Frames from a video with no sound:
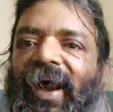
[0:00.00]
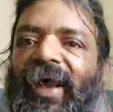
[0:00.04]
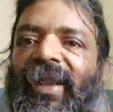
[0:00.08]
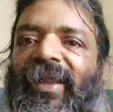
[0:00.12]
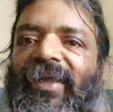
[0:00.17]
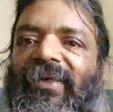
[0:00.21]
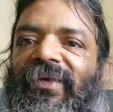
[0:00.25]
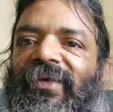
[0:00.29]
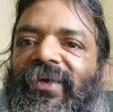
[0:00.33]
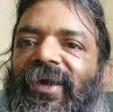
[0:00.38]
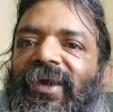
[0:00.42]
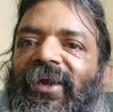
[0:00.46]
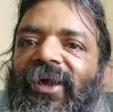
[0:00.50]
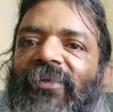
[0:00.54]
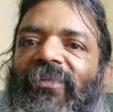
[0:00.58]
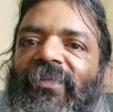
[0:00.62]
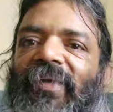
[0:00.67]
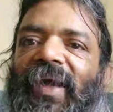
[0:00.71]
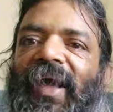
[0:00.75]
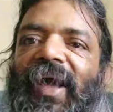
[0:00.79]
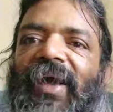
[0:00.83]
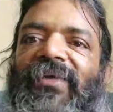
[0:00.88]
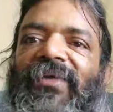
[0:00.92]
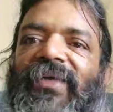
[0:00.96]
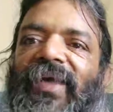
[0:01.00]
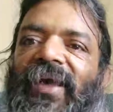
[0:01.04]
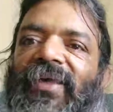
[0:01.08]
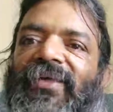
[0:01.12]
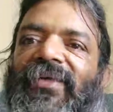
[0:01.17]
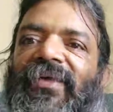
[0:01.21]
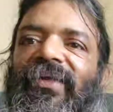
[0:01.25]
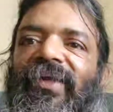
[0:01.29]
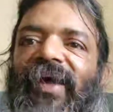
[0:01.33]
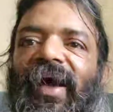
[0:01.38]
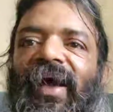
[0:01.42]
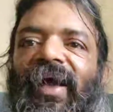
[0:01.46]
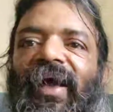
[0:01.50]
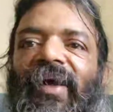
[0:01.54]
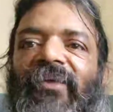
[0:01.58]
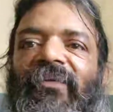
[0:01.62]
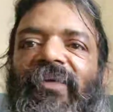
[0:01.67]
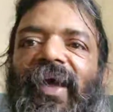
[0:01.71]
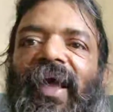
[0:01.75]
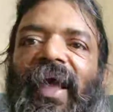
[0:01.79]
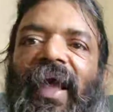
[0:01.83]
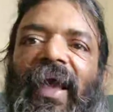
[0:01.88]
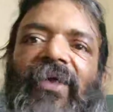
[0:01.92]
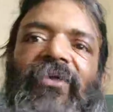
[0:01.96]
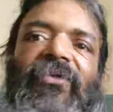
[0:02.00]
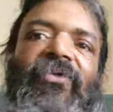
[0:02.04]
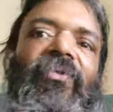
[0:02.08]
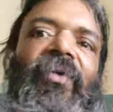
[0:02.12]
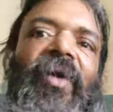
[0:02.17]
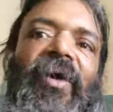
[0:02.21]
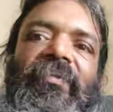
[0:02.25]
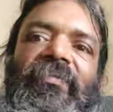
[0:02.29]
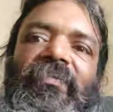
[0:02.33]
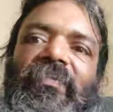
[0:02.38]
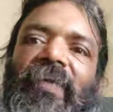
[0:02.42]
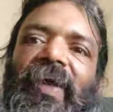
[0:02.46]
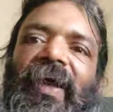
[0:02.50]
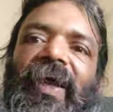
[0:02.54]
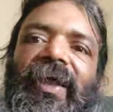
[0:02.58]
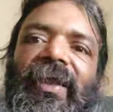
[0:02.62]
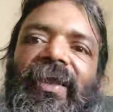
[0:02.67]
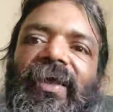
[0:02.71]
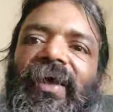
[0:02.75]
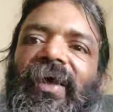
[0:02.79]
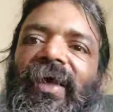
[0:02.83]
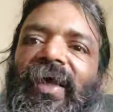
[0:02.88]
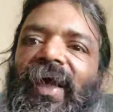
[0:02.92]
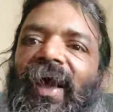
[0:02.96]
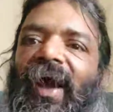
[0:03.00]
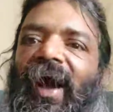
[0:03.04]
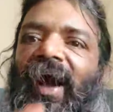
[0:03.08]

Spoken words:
and instead of x-axis I have xy plane,